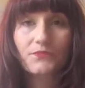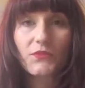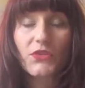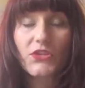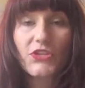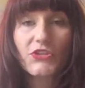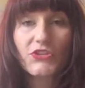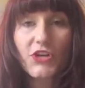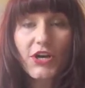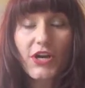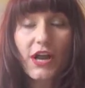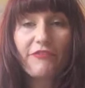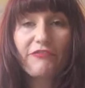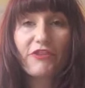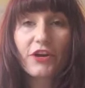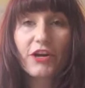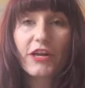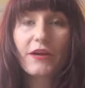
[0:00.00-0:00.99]
To start
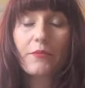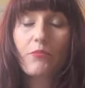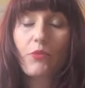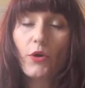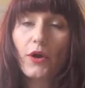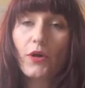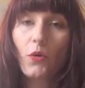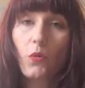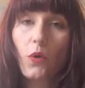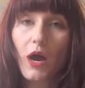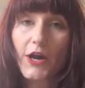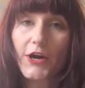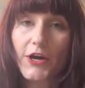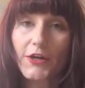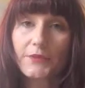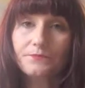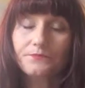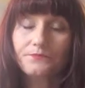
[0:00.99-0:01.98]
off, you're gonna boil
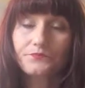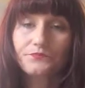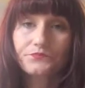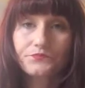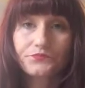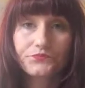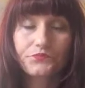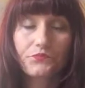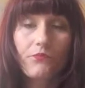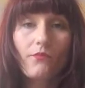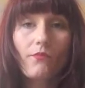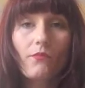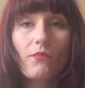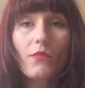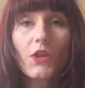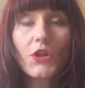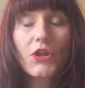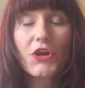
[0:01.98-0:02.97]
water.
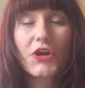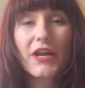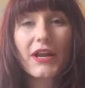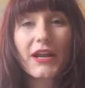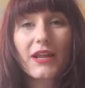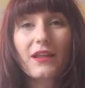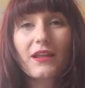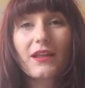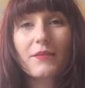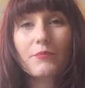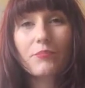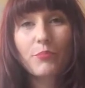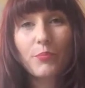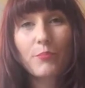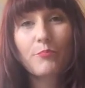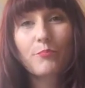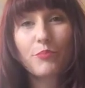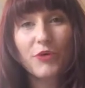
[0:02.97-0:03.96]
You're gonna
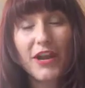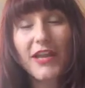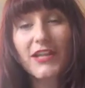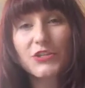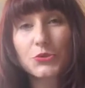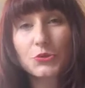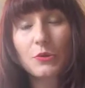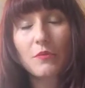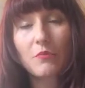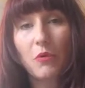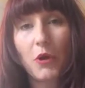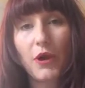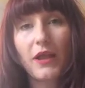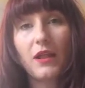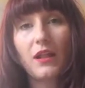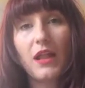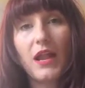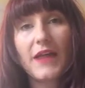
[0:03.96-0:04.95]
bring it to a
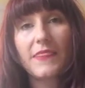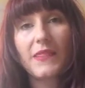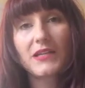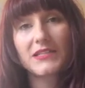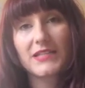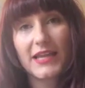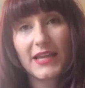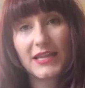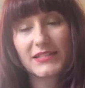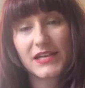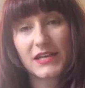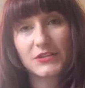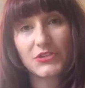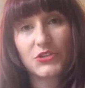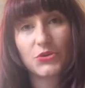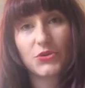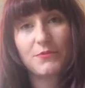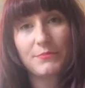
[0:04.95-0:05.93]
boil and then take it down
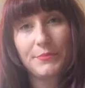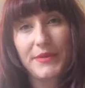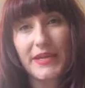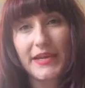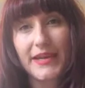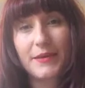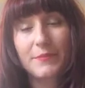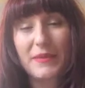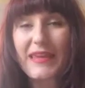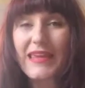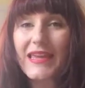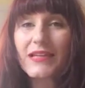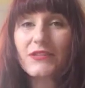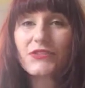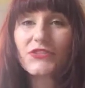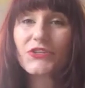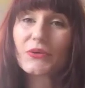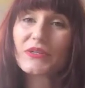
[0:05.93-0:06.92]
to a medium
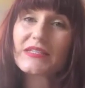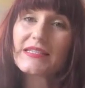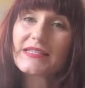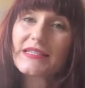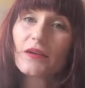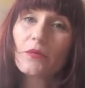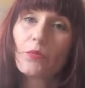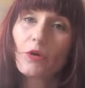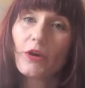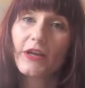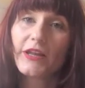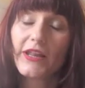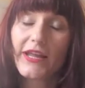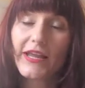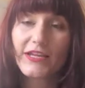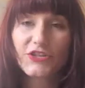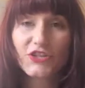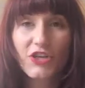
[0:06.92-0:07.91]
heat, so it's still
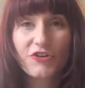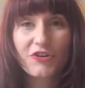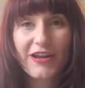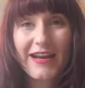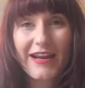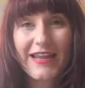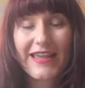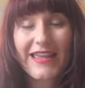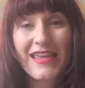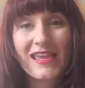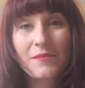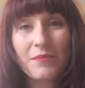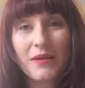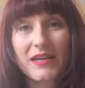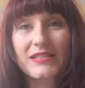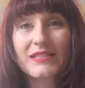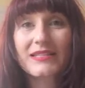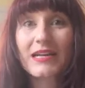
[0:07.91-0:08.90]
boiling and generating heat,
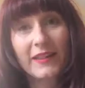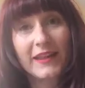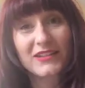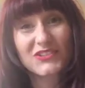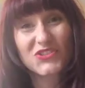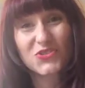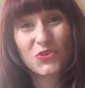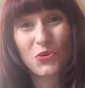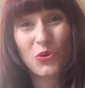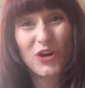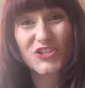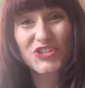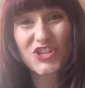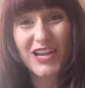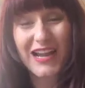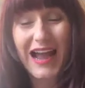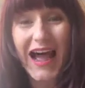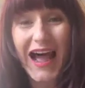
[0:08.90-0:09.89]
but it's not
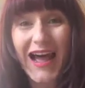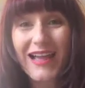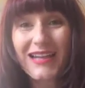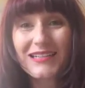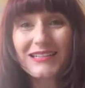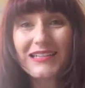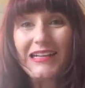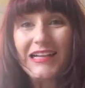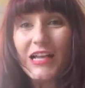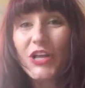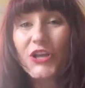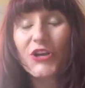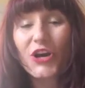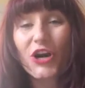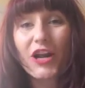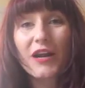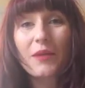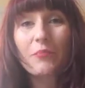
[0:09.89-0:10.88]
scorching hot.
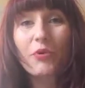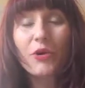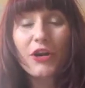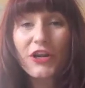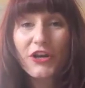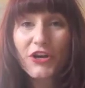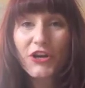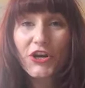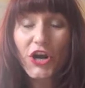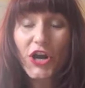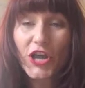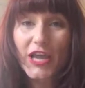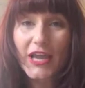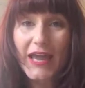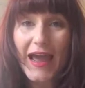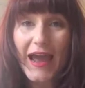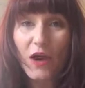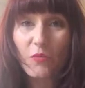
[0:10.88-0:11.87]
You're gonna put in your
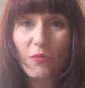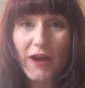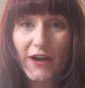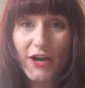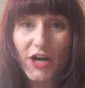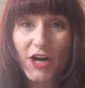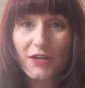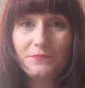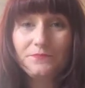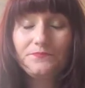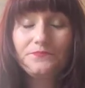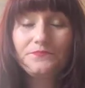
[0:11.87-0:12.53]
cacao butter.